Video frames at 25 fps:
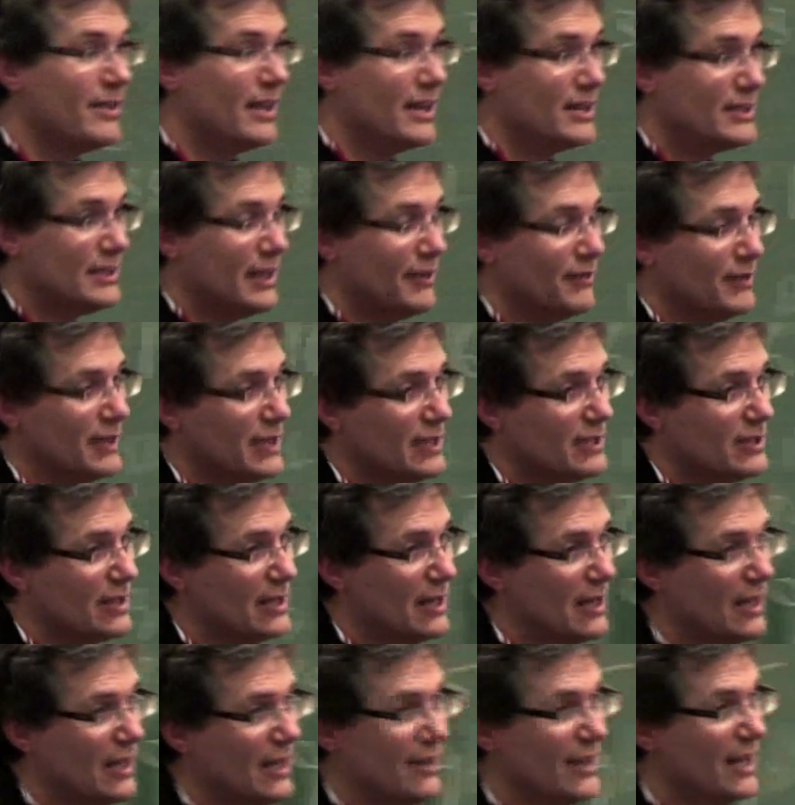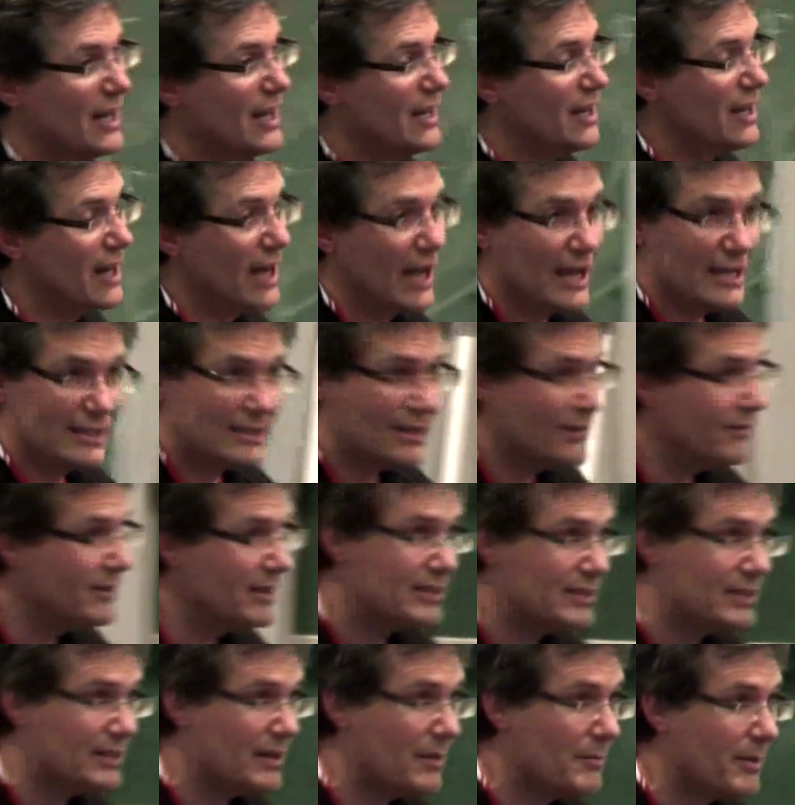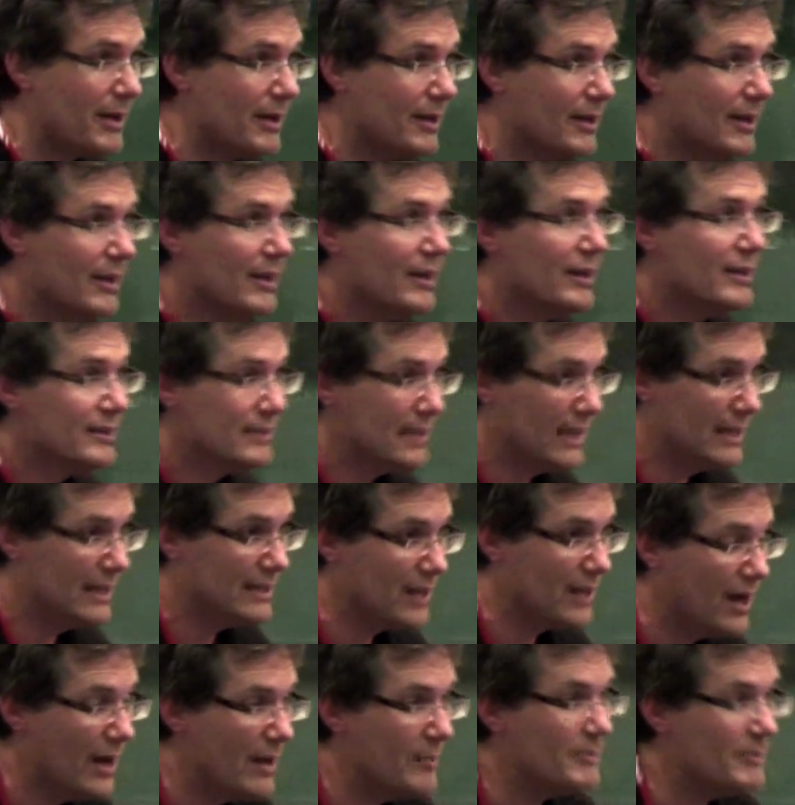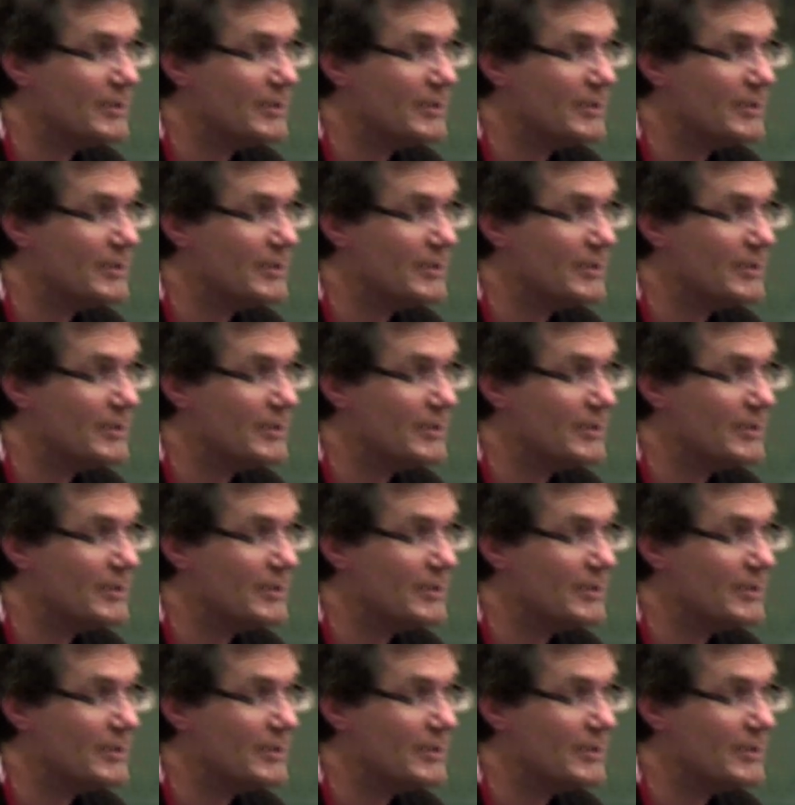number, then a seven-digit, uh, then an eight, seven-digit number, 10